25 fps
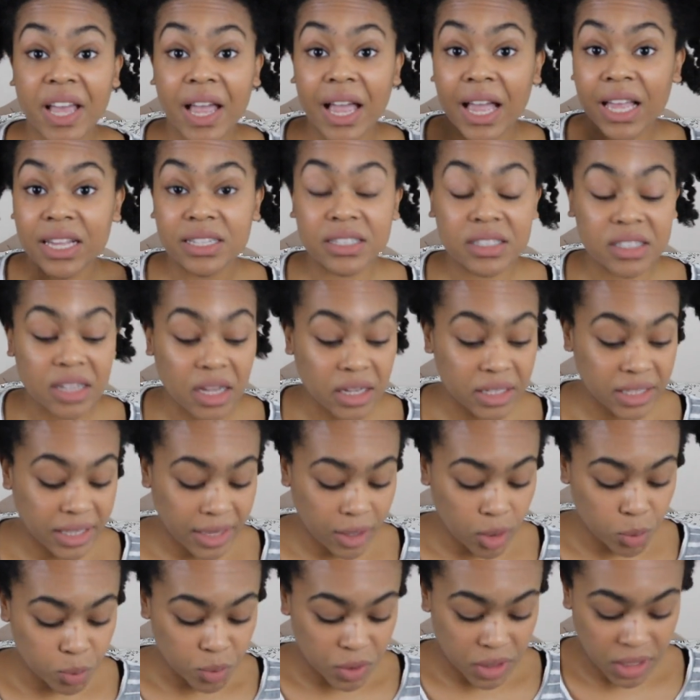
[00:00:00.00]
And I
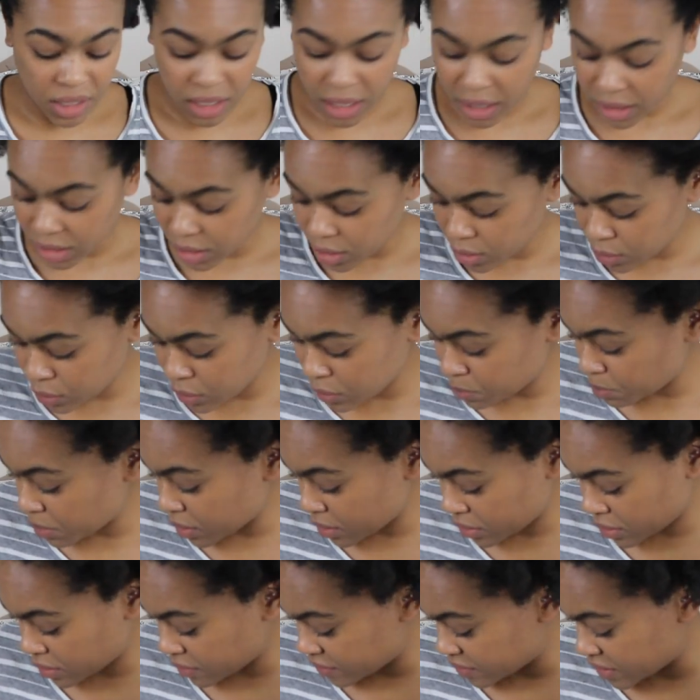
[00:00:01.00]
get on with it. I use
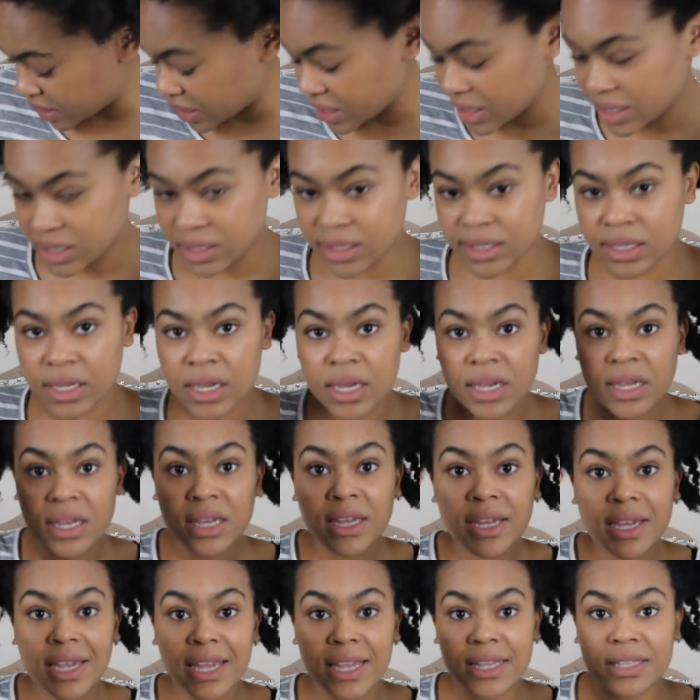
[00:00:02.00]
both of these
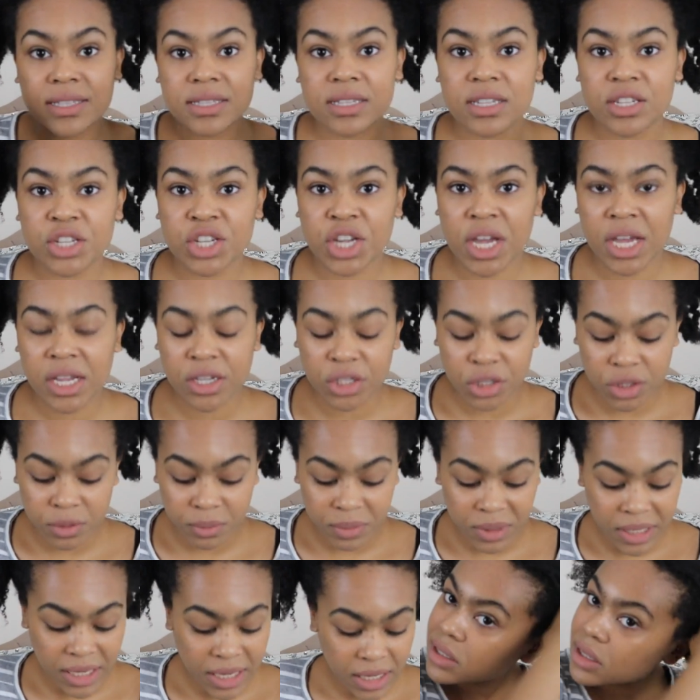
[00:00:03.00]

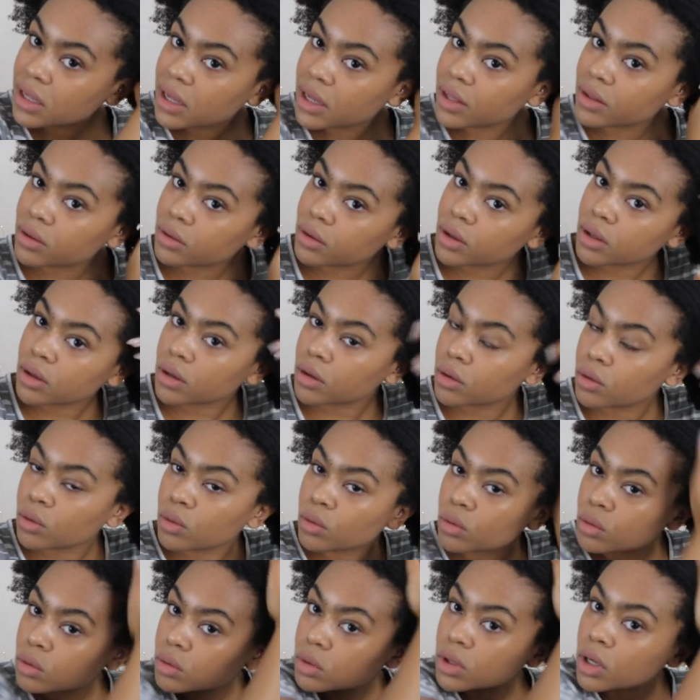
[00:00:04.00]
interchangeably. Slather it
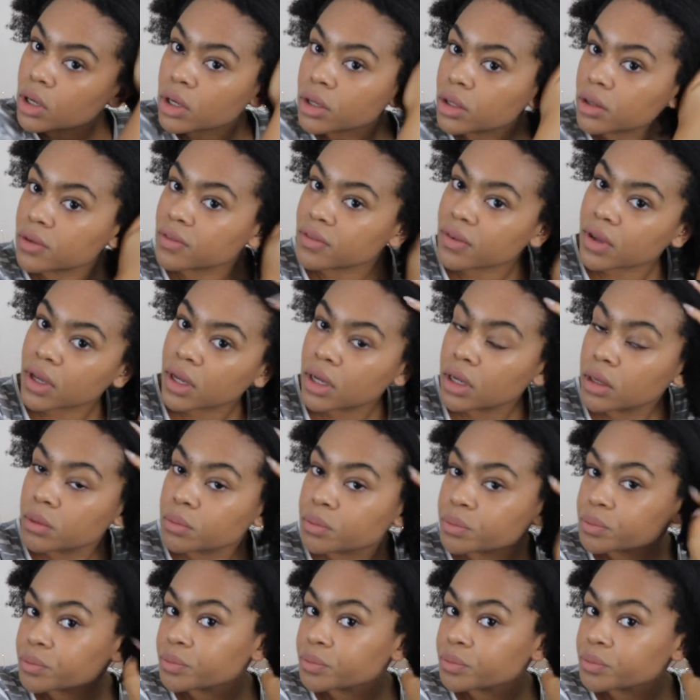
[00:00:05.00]
all over.